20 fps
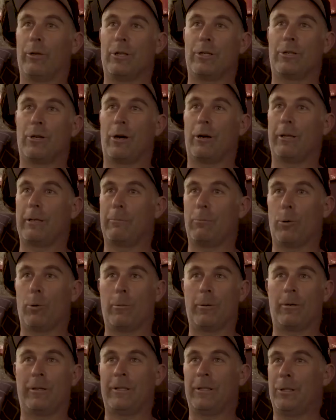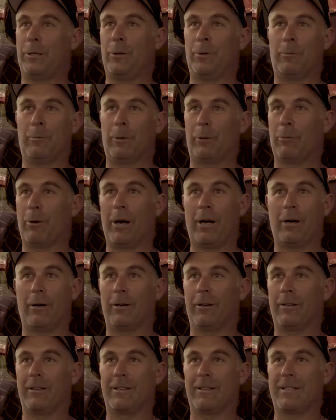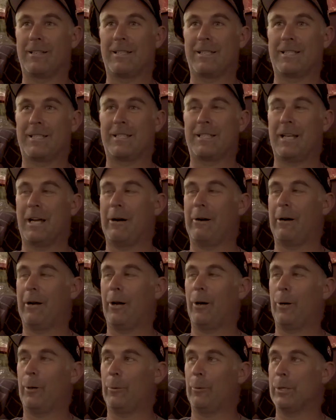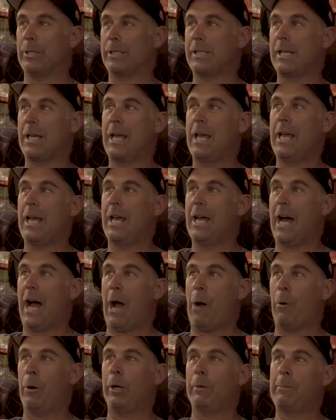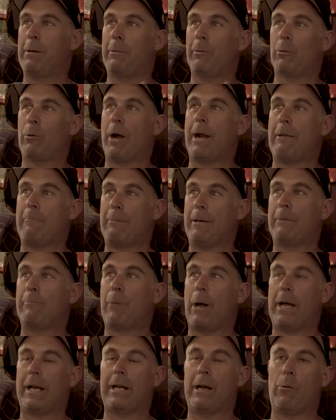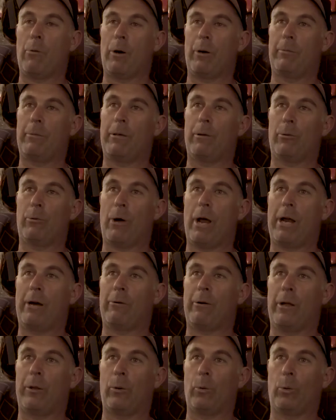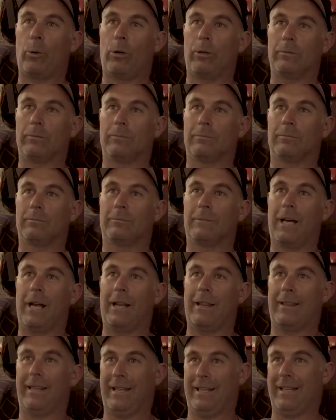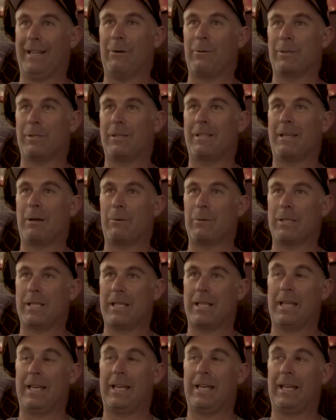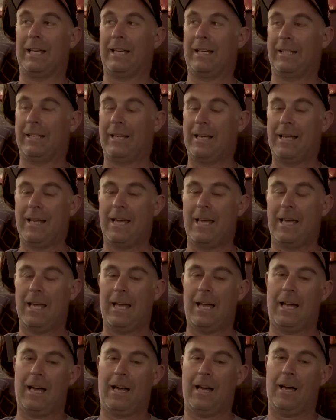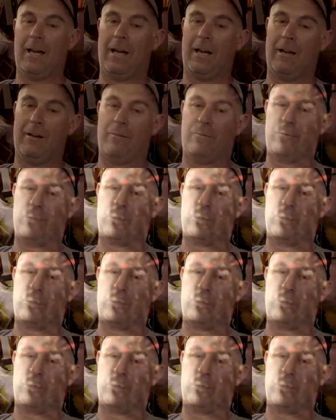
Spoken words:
the Charlie Borman and Ewan McGregor scenario. It was, I want to be able to ride a big bike and I want to be able to ride around the world kind of thing. That was the thinking of